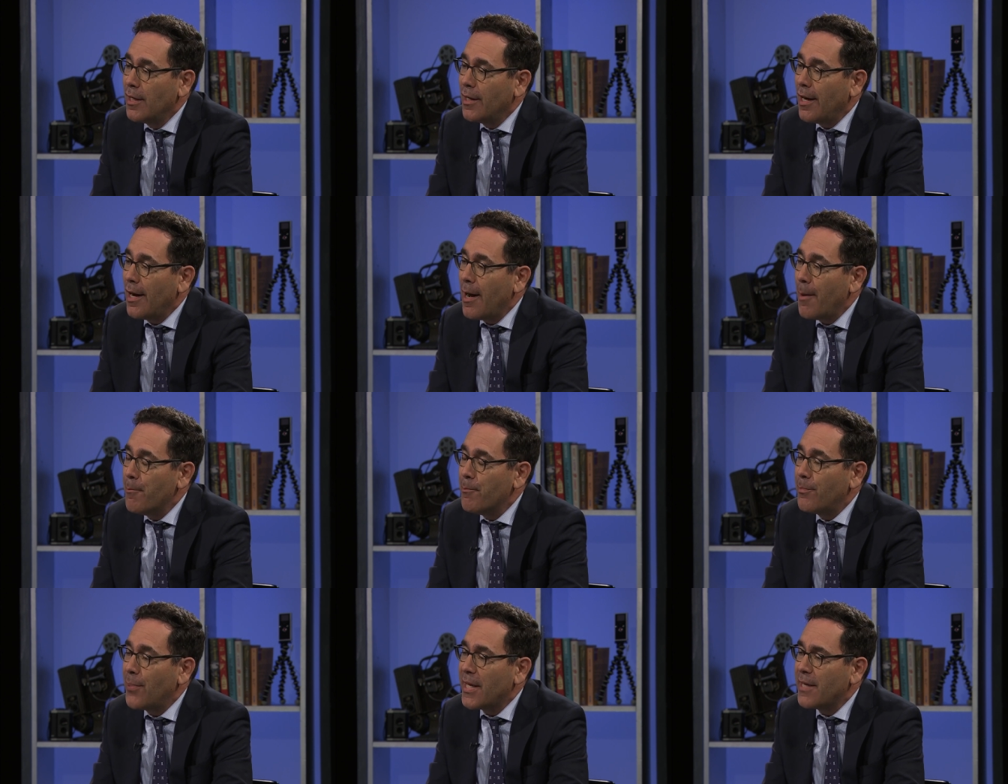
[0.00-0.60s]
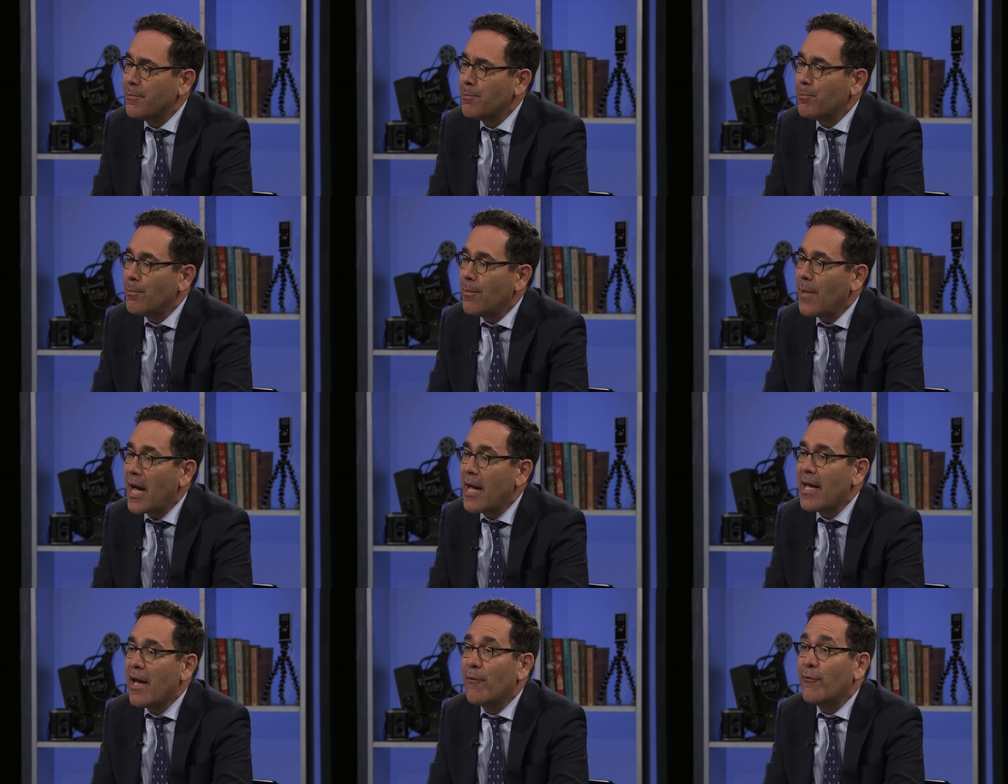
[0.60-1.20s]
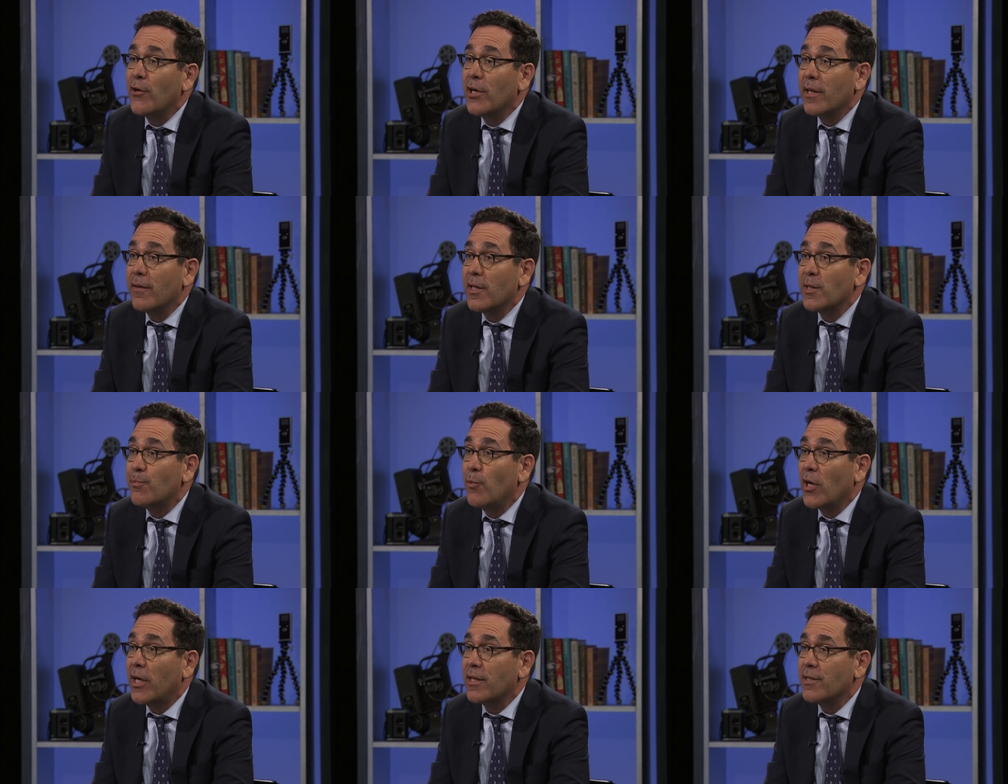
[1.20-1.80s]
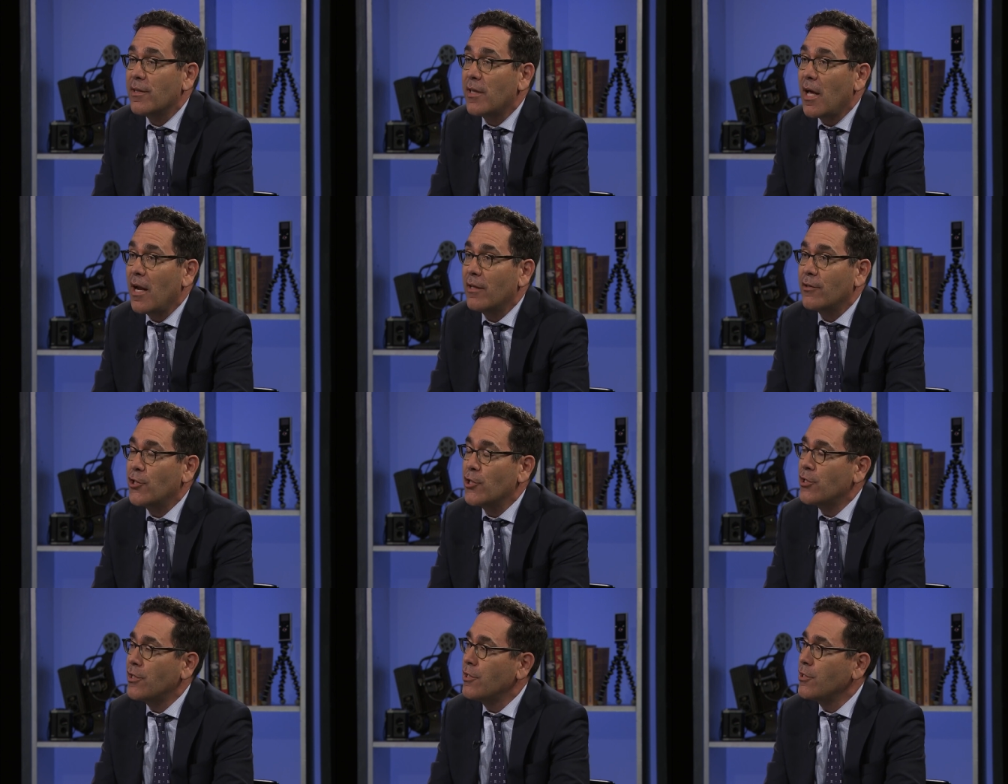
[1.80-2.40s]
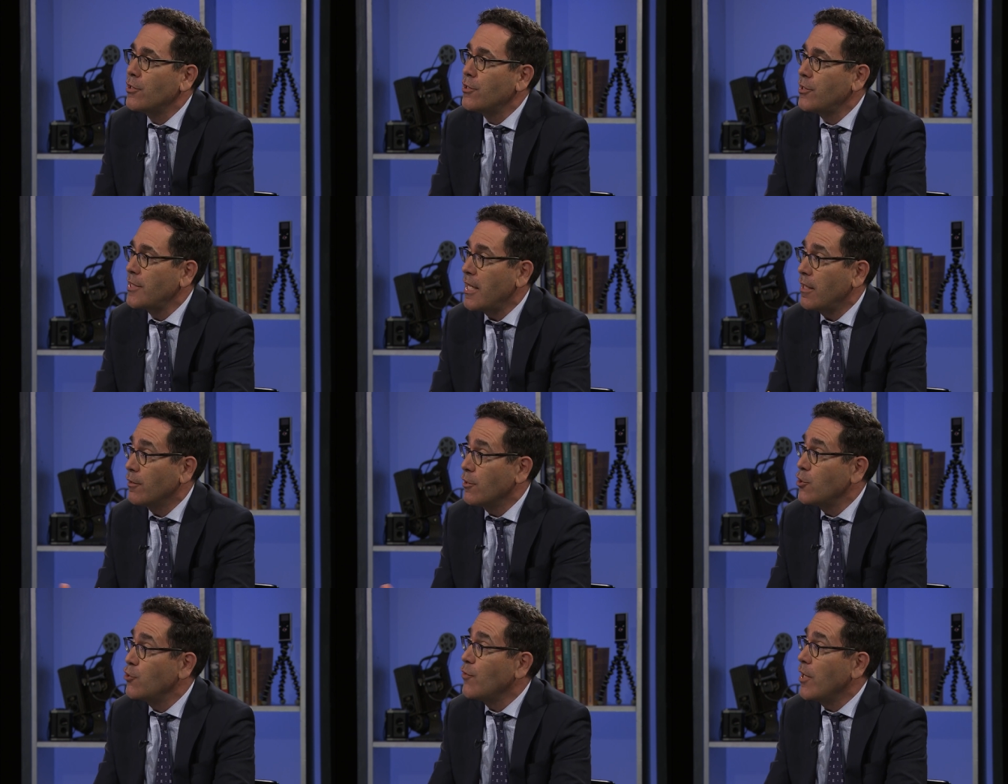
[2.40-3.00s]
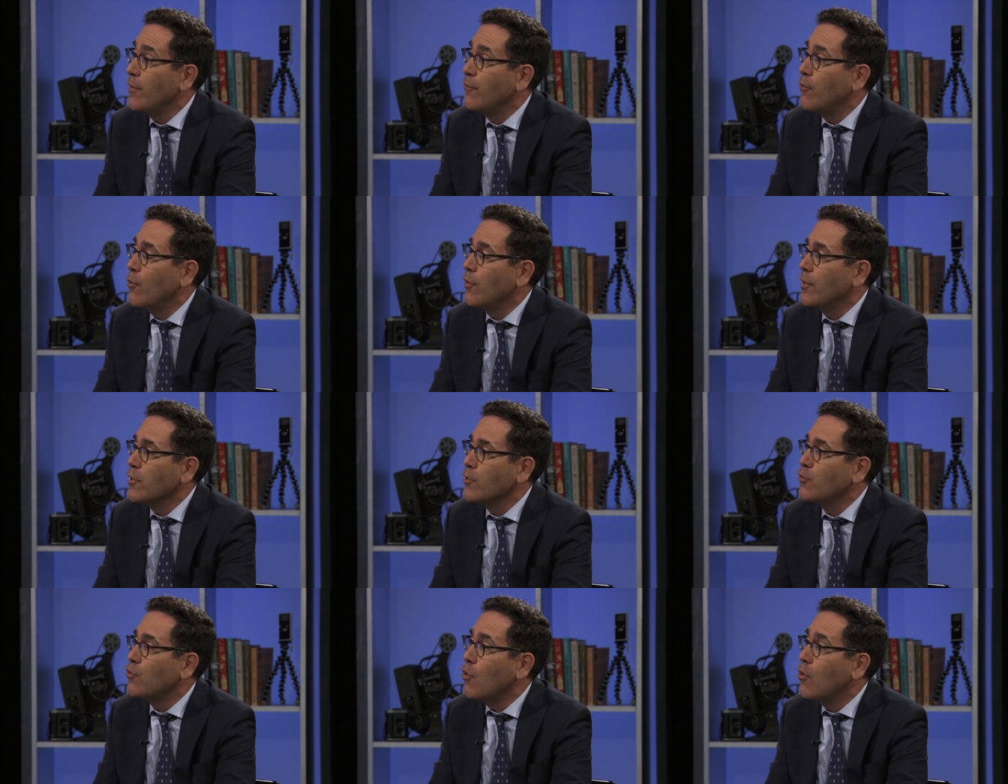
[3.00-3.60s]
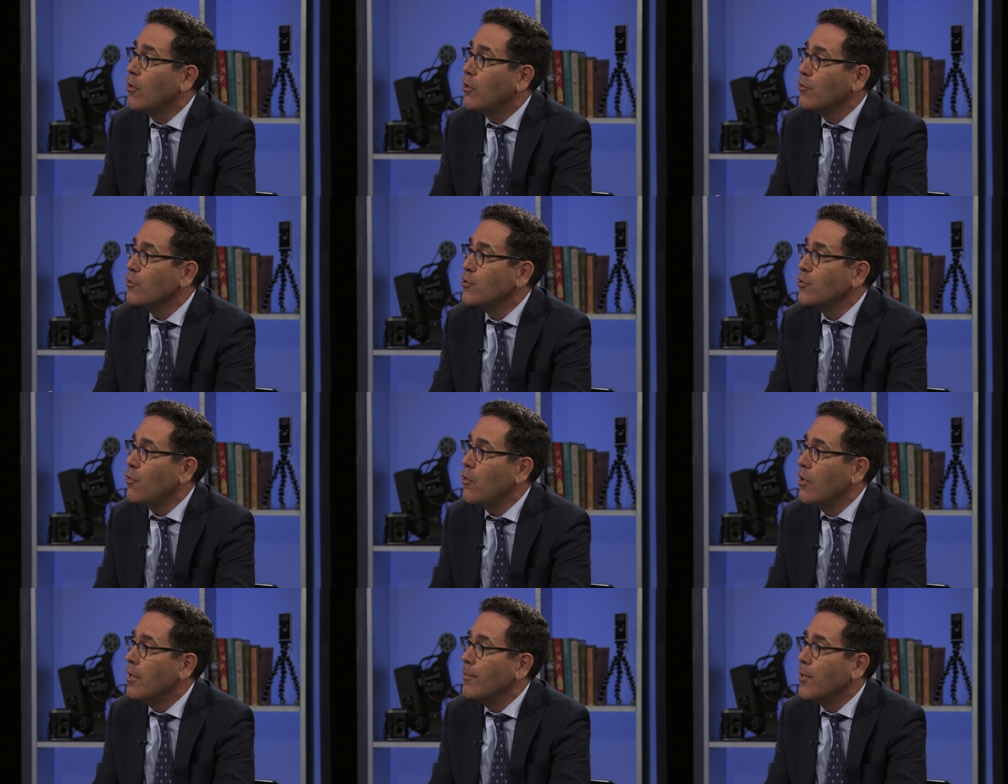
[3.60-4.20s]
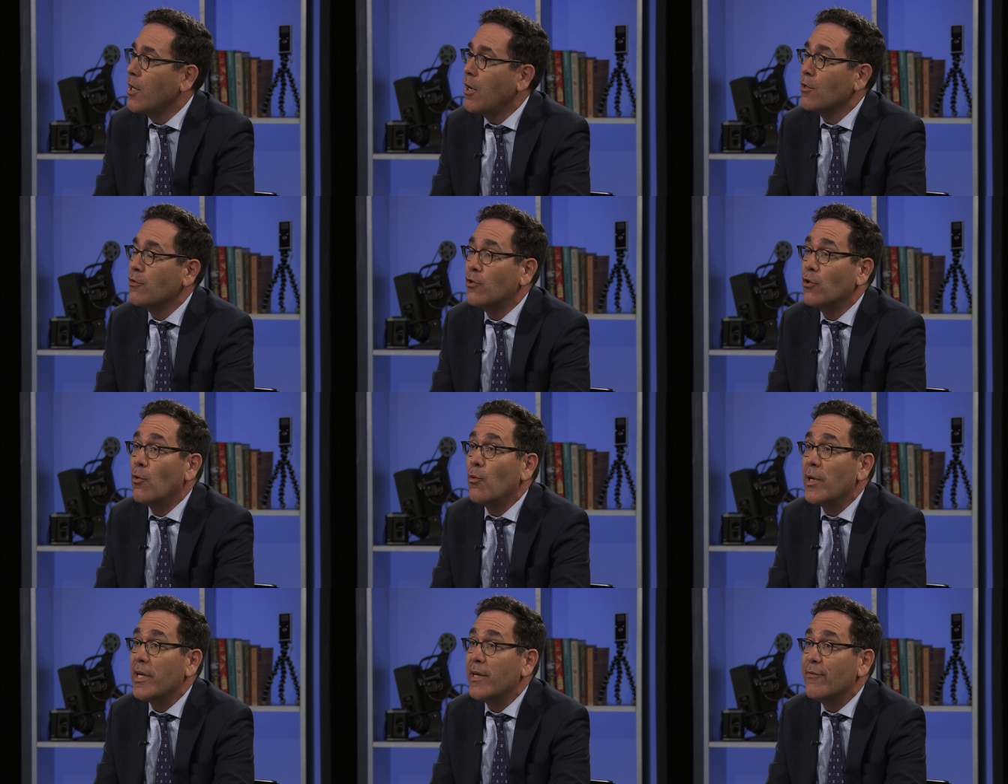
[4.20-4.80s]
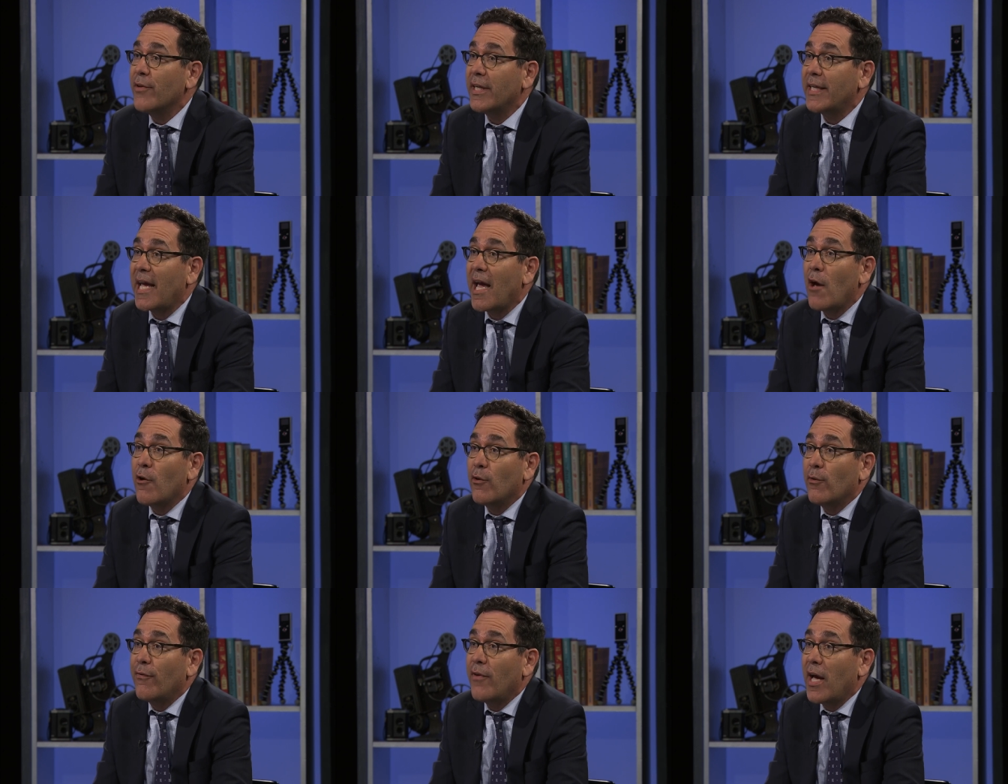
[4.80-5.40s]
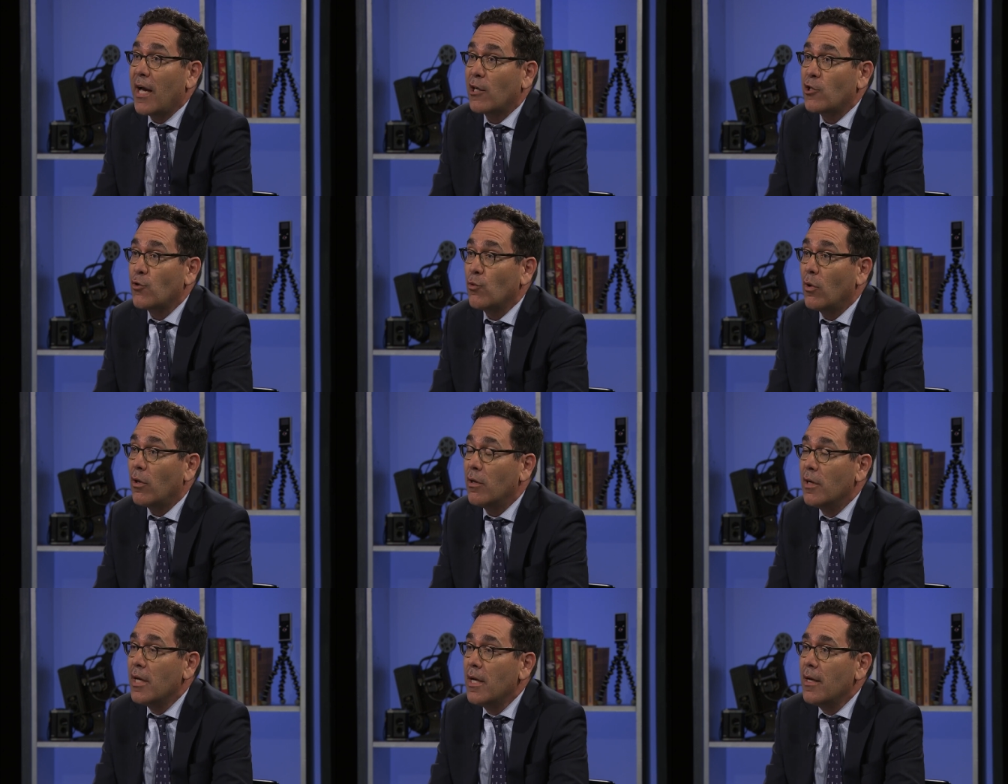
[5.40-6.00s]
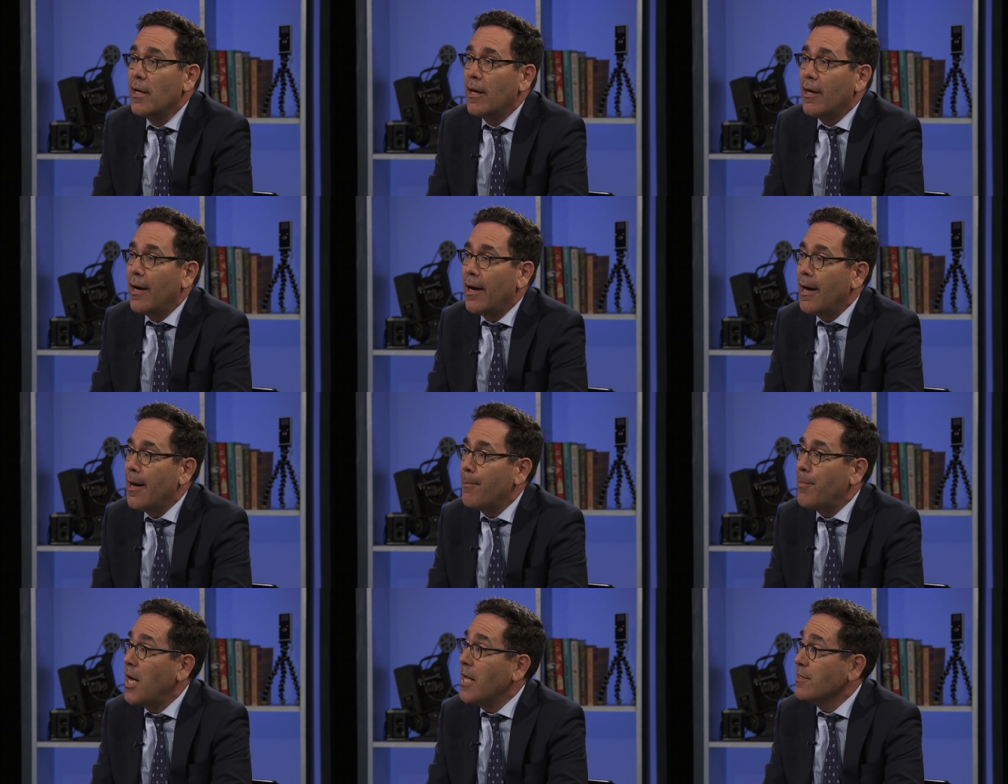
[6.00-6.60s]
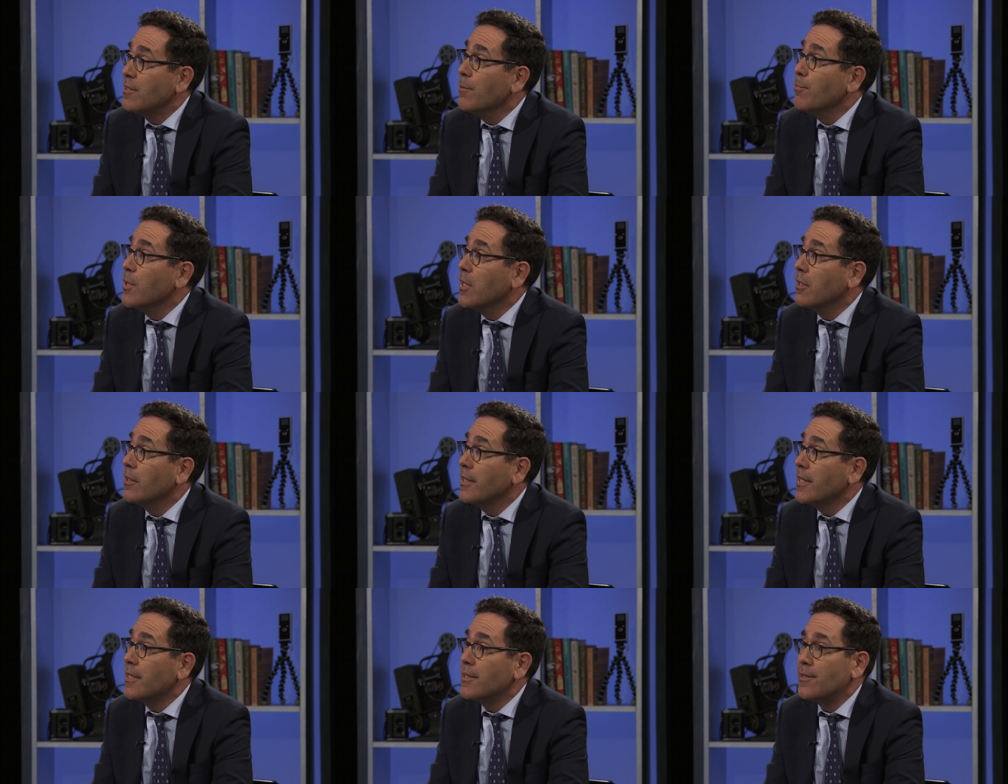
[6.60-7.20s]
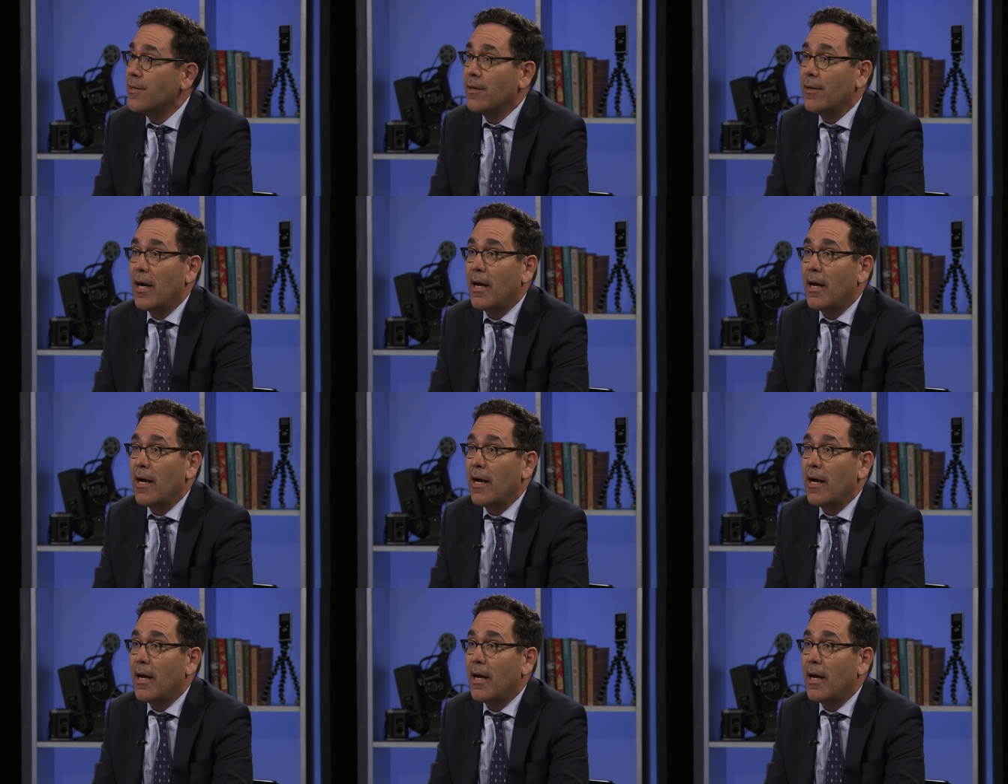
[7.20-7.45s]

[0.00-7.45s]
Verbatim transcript: Um, but my effort in this book is not just to tell a straightforward historical story, but also to weave in counterfactual uh, possibilities,